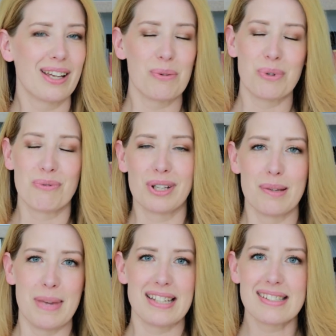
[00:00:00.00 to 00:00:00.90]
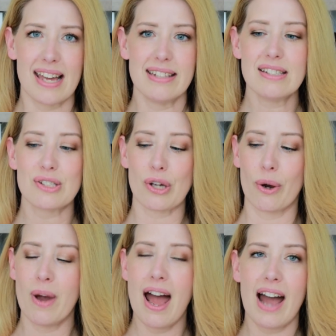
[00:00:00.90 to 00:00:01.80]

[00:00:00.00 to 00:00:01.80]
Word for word: Like it wouldn't really make sense. So